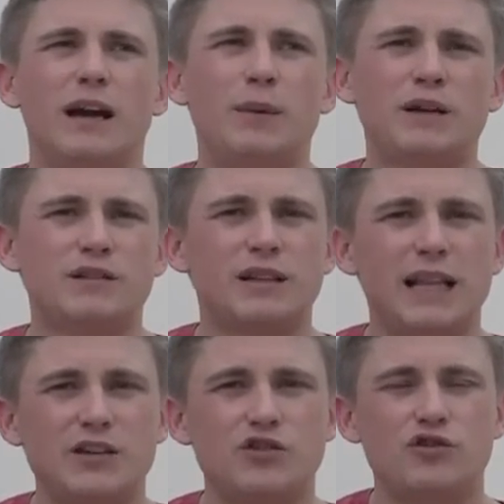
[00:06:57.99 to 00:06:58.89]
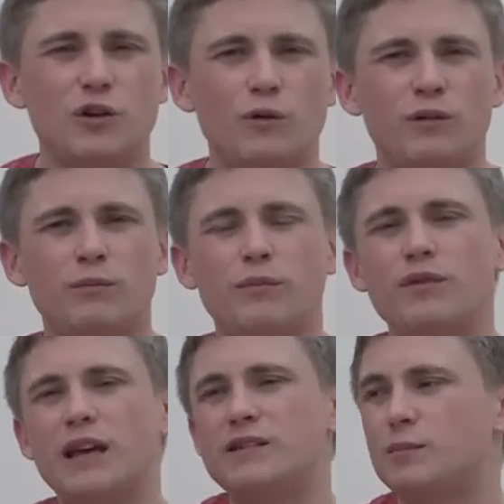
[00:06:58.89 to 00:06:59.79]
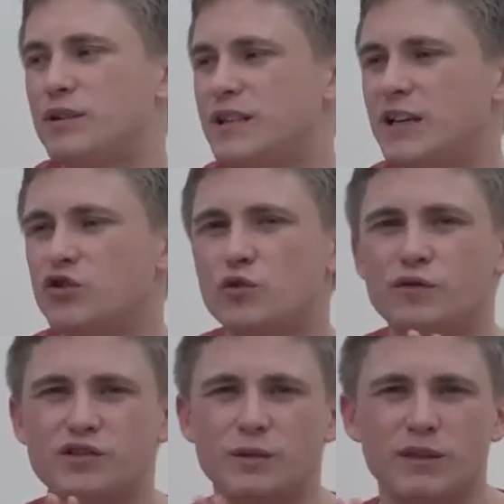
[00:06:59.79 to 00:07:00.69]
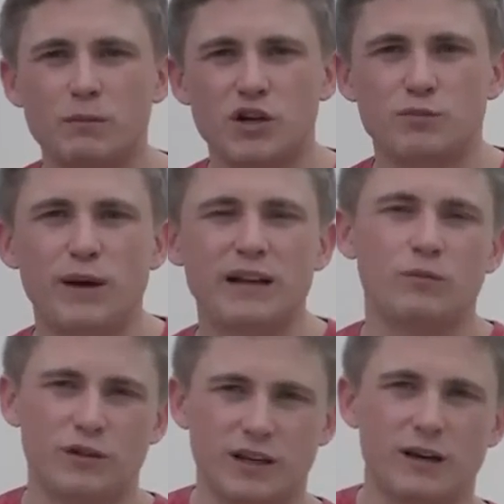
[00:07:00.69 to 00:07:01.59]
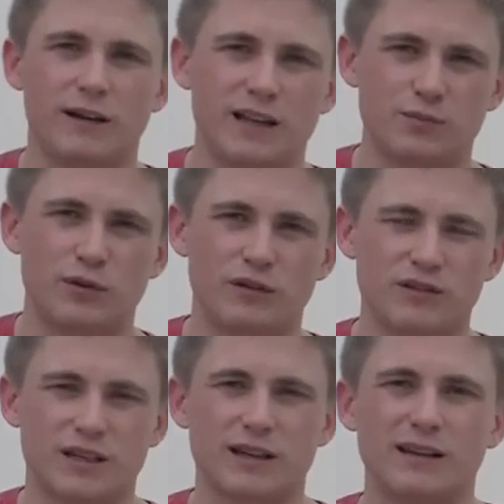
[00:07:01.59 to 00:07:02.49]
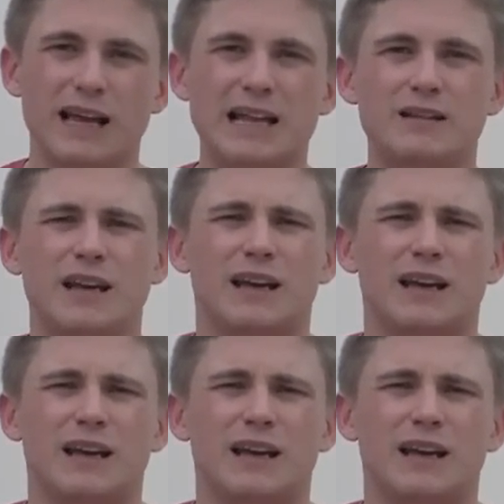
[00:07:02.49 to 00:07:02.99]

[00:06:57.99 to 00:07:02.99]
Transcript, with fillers: Because unless you show them there's a potential for something much better than what they're currently experiencing, and